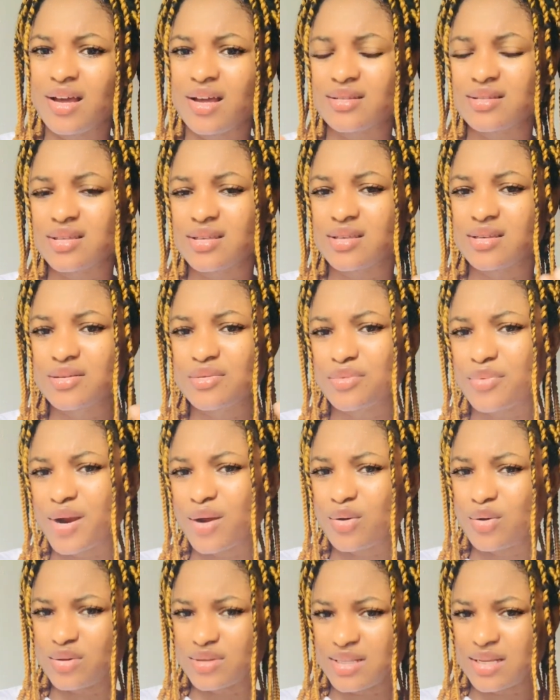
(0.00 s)
think
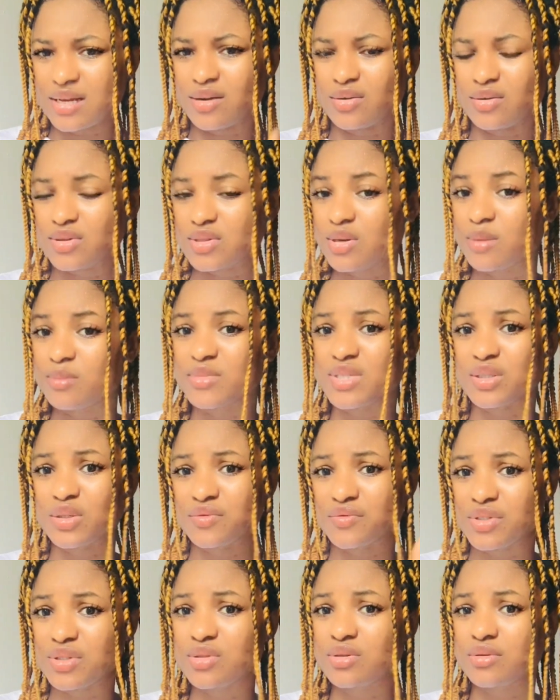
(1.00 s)
recorder or something, a
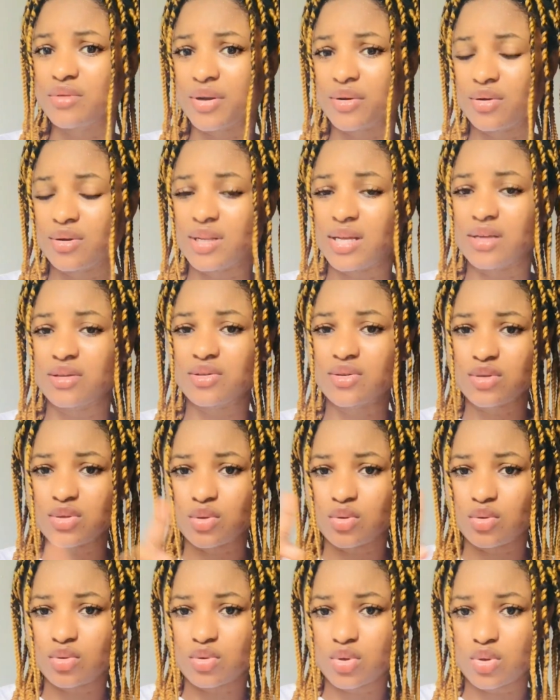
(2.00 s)
video recorder,
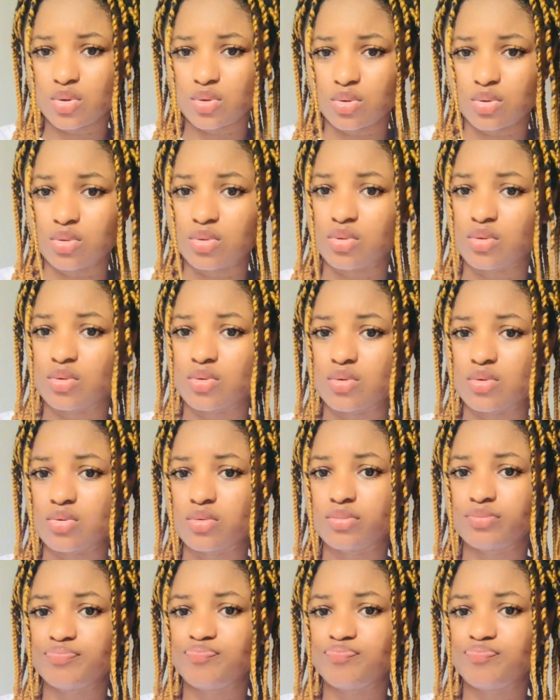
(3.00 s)
just go to